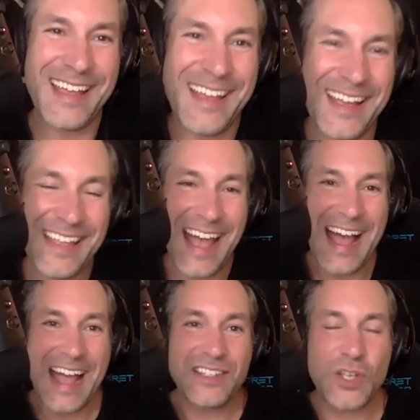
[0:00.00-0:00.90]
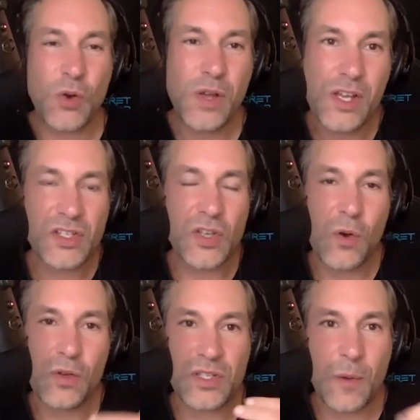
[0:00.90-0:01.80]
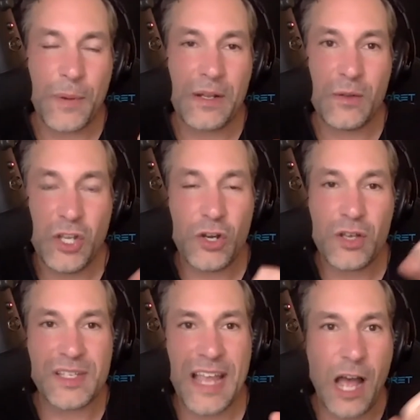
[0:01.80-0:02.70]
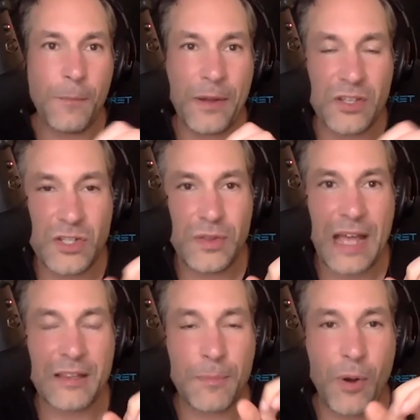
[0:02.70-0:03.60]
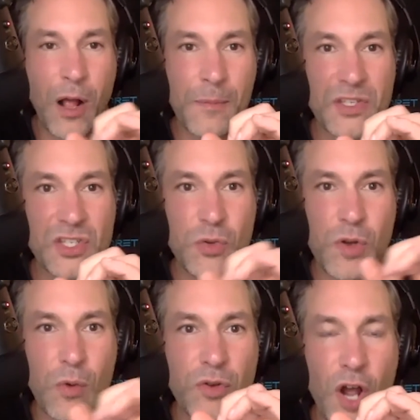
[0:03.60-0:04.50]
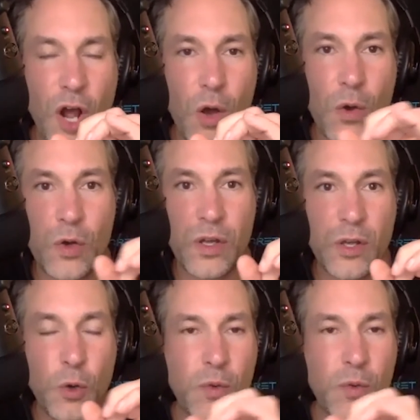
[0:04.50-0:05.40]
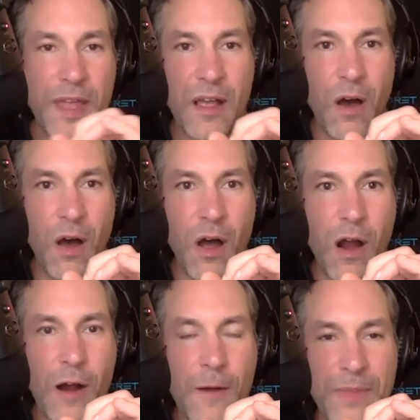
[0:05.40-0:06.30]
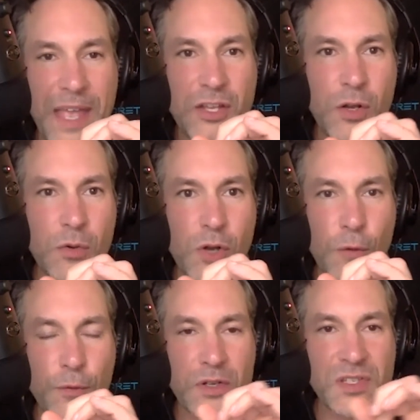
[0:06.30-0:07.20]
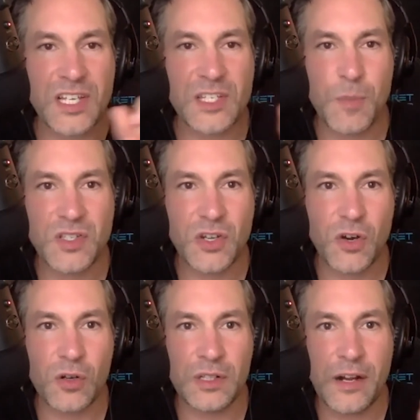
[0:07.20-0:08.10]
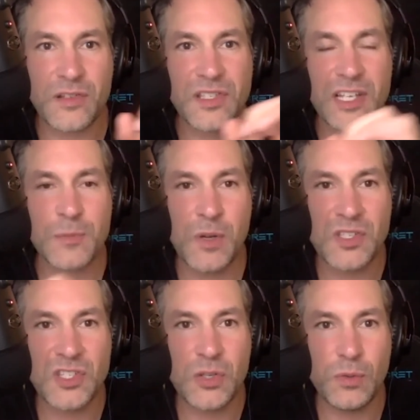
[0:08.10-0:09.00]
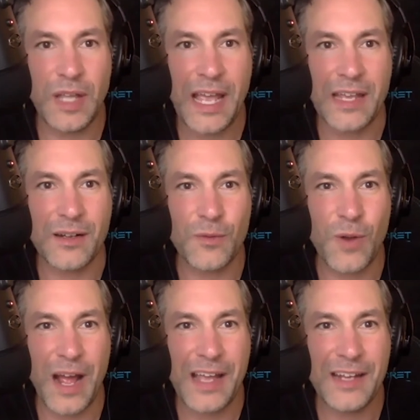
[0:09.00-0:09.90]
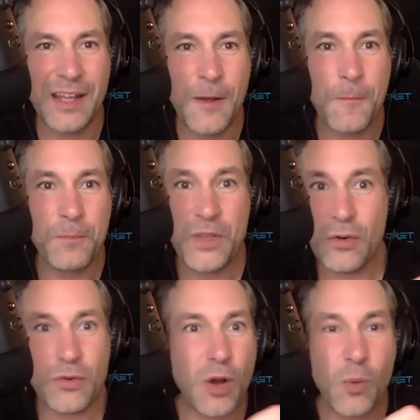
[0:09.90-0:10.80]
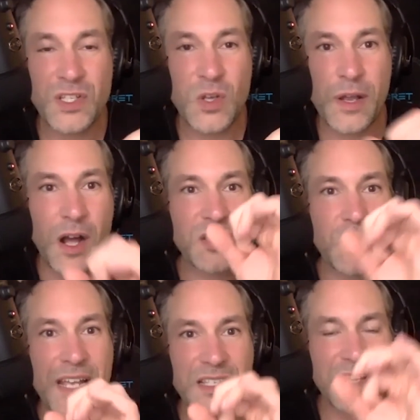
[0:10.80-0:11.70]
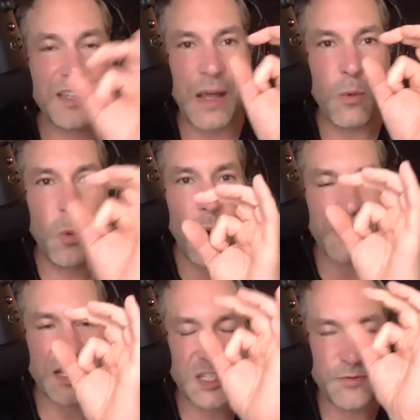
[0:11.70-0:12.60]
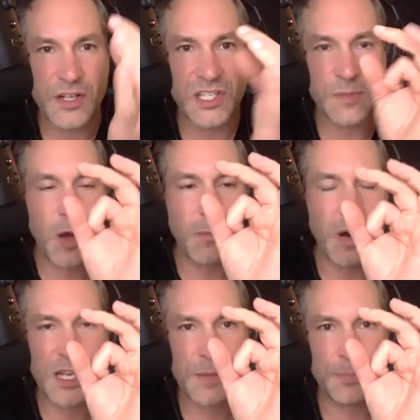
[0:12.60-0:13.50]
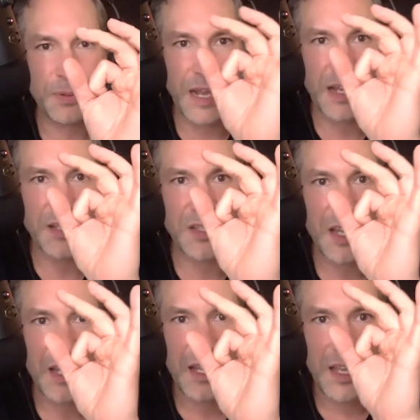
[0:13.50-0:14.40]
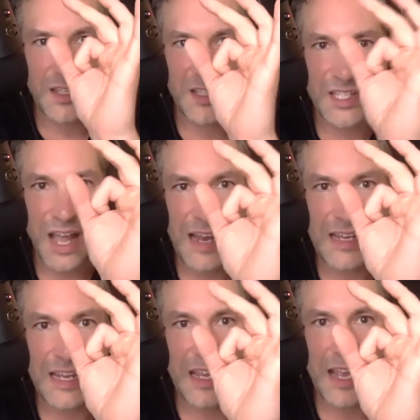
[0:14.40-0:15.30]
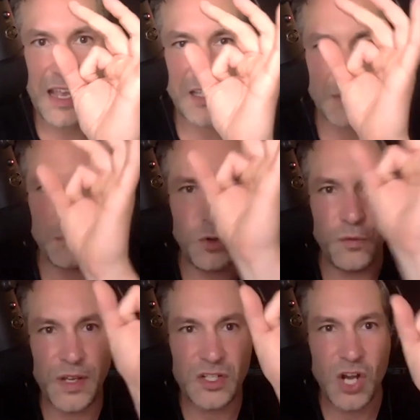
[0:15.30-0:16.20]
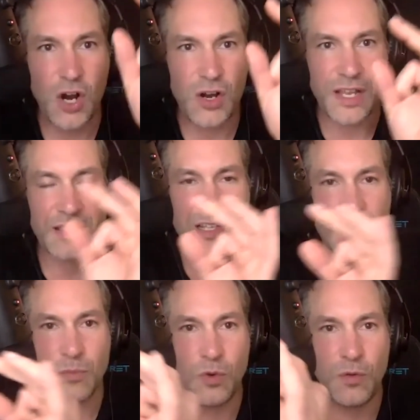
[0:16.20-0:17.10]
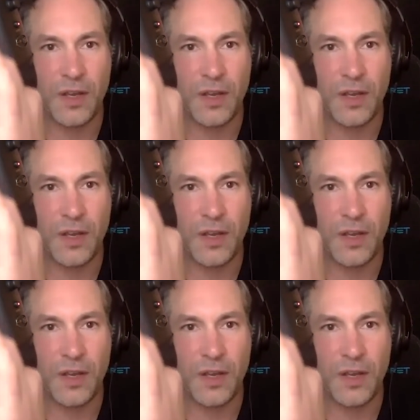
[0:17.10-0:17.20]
Yeah. And so, but you're using outbound to do that. The problem is you don't know who they are and you don't know if you're 6 months early or 6 months too late, right? Yeah. You don't know what's going on. So it's that's very small marketplace is tiny. It's a moving target that's moving